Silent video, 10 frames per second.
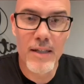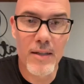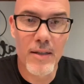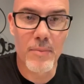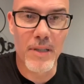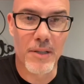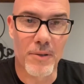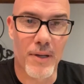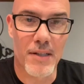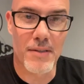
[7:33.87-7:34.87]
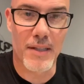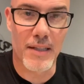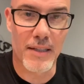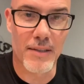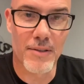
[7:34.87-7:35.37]
be the greatest
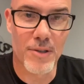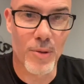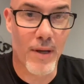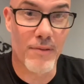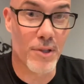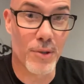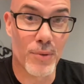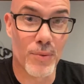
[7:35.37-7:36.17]
thing you ever do.